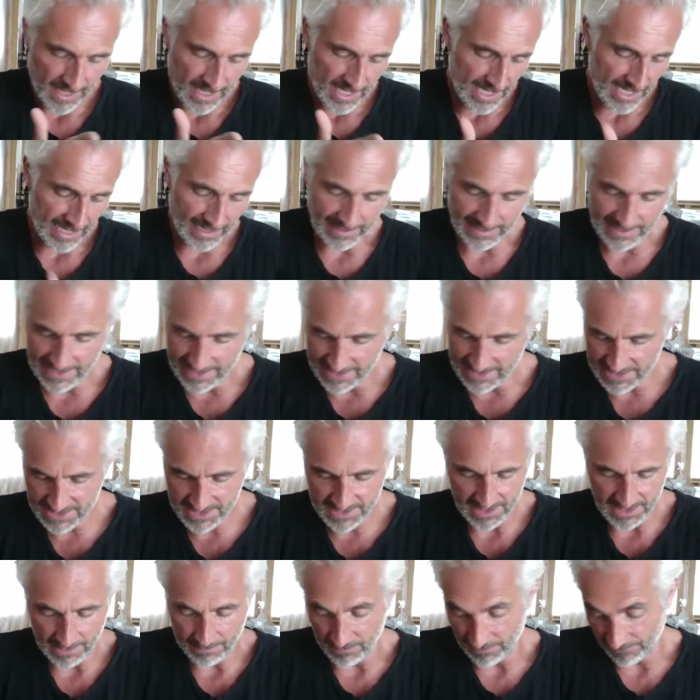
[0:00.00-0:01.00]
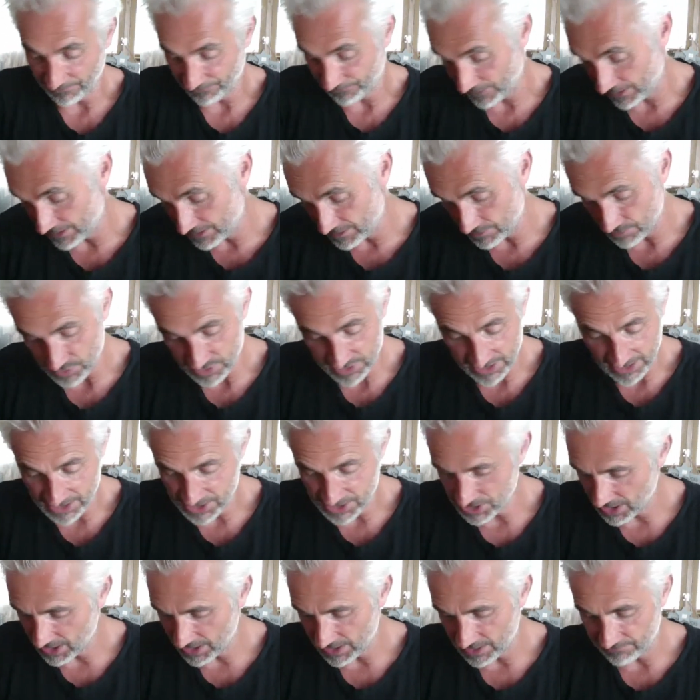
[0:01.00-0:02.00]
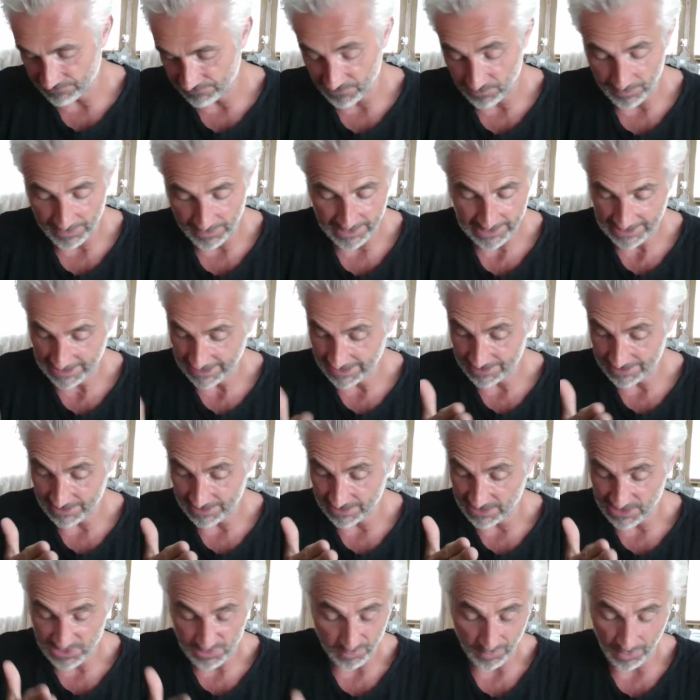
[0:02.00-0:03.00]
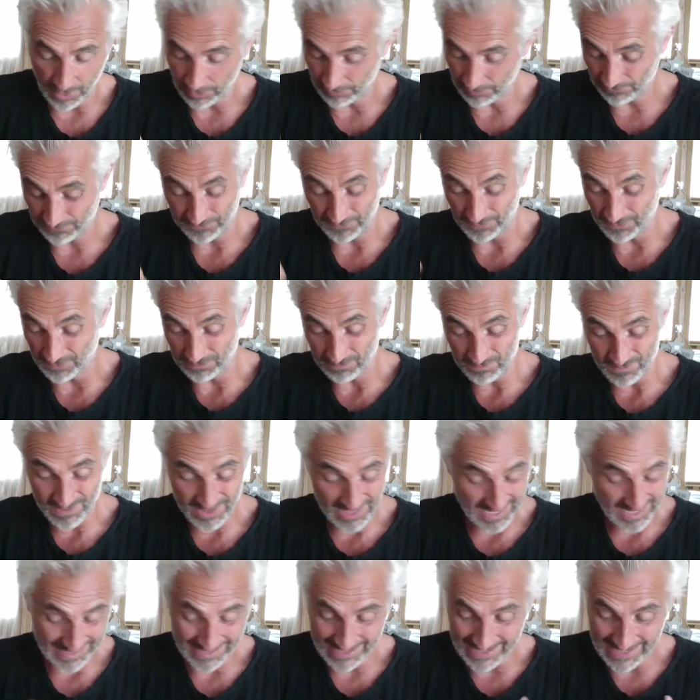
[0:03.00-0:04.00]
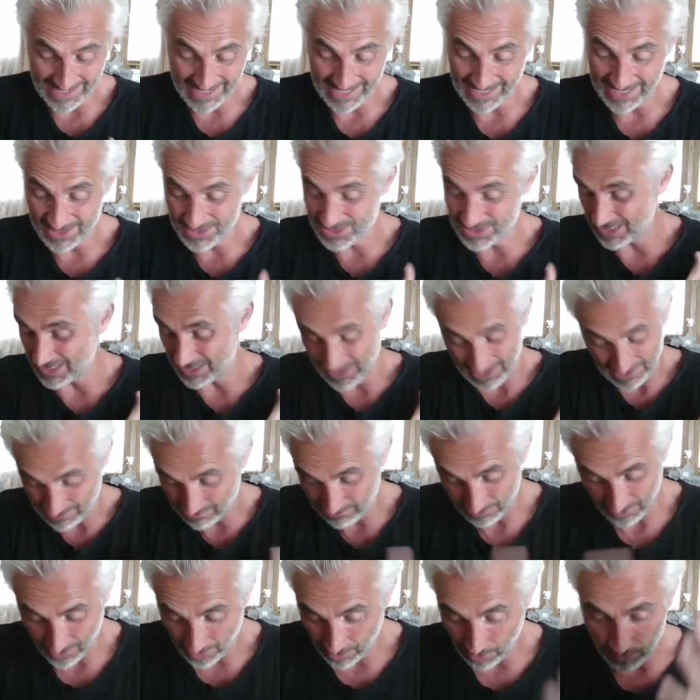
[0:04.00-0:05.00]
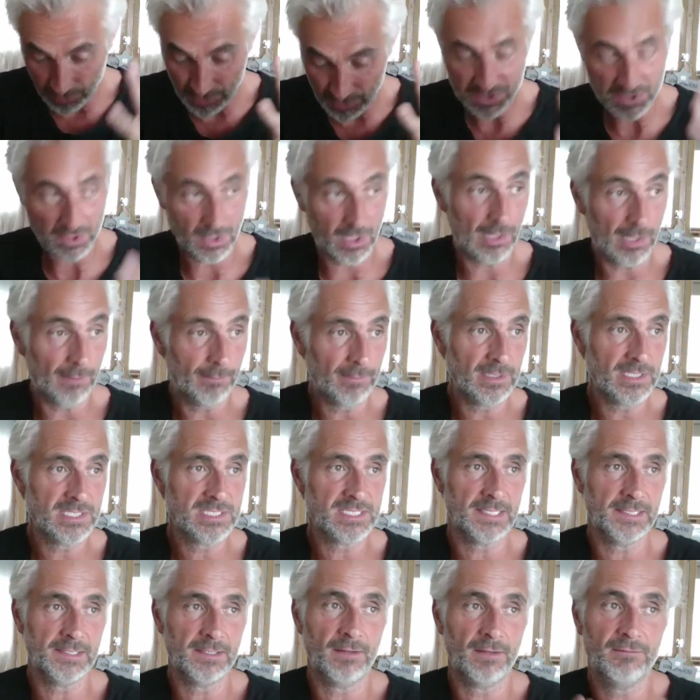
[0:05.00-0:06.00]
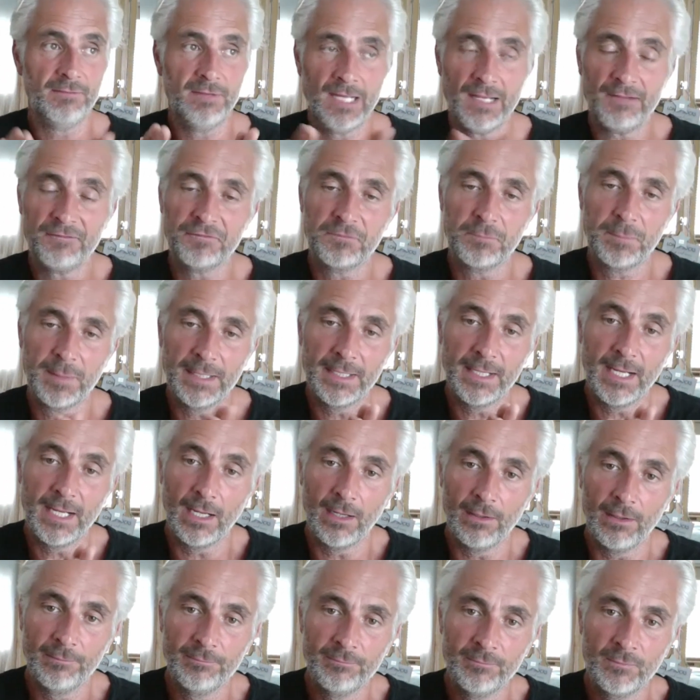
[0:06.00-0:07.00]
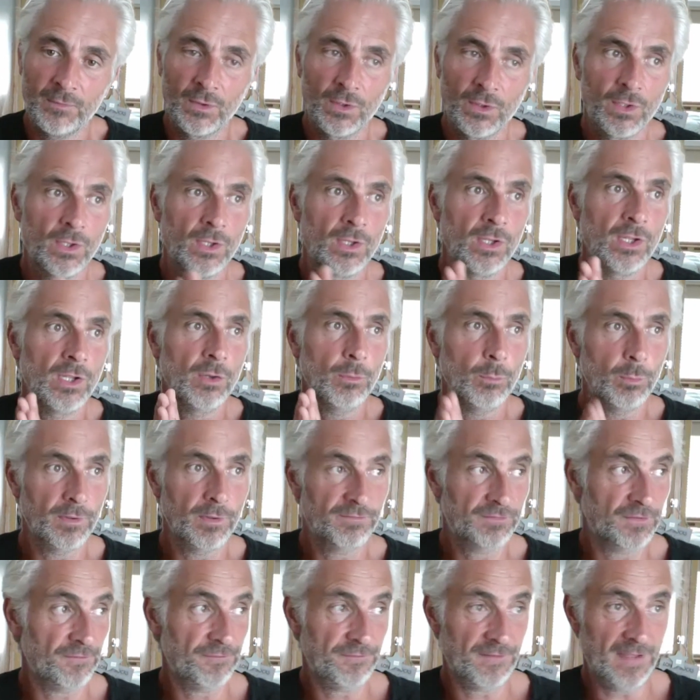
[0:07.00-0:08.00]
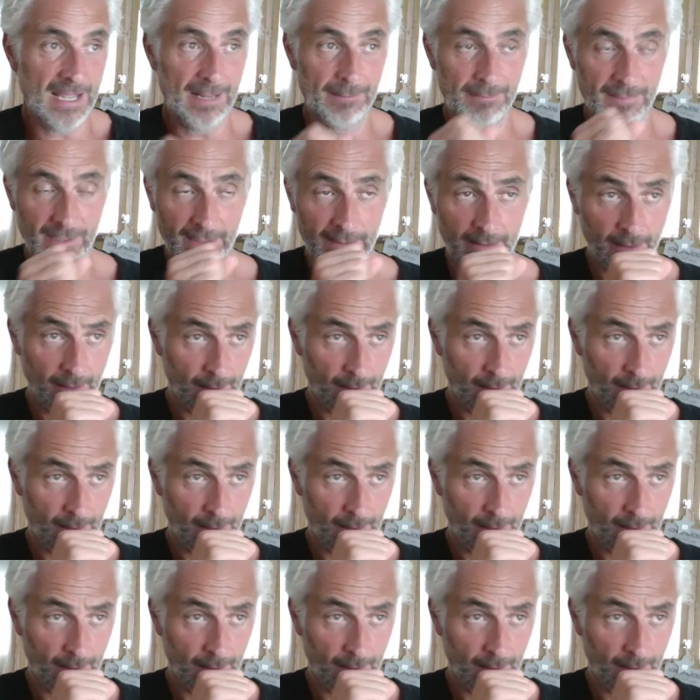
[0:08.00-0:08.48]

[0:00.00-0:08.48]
And this, and my friend, he was DJing every weekend and he's worked for 10 years all the time. And he said, I've loved being at home with the family.